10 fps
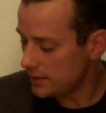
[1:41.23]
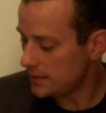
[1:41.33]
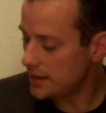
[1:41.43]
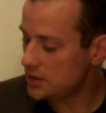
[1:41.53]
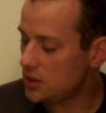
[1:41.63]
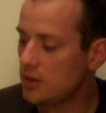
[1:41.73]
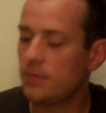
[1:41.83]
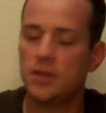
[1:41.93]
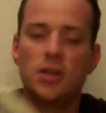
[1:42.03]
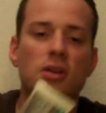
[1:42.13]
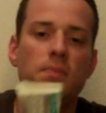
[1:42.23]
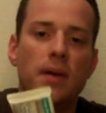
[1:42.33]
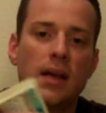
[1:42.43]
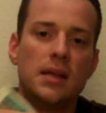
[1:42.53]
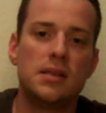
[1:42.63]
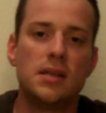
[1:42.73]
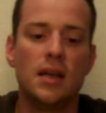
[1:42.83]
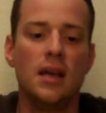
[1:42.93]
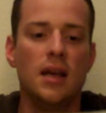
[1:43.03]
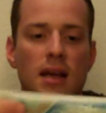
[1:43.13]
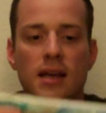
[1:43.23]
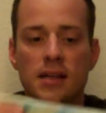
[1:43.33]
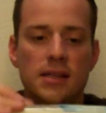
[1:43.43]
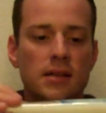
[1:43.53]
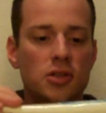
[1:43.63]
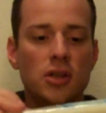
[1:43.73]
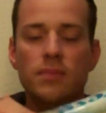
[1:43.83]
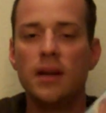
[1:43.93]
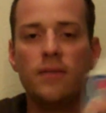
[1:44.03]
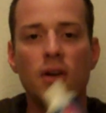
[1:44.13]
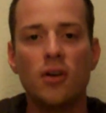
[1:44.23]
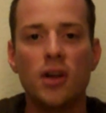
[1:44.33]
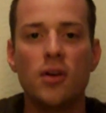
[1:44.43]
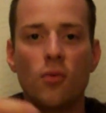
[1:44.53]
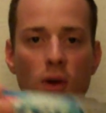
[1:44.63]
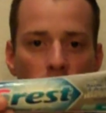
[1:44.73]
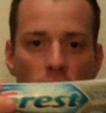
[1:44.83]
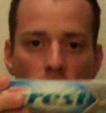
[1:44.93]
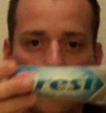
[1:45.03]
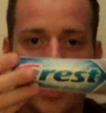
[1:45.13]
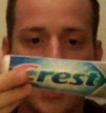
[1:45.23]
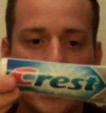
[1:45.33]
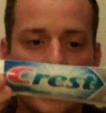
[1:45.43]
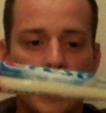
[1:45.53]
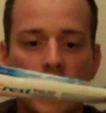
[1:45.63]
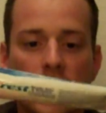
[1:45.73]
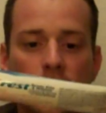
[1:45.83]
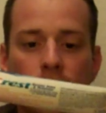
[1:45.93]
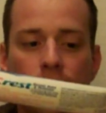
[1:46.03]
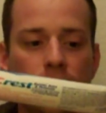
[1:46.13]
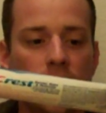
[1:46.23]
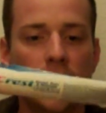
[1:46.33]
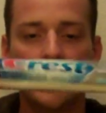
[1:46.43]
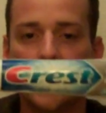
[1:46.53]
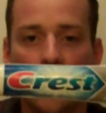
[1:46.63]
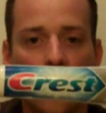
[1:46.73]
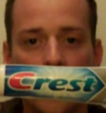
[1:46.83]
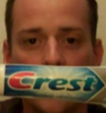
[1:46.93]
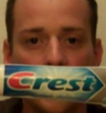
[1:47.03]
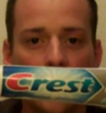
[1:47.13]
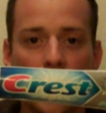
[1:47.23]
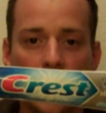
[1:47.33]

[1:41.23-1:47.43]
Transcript: This tube of toothpaste should be a very well-known brand to all of you.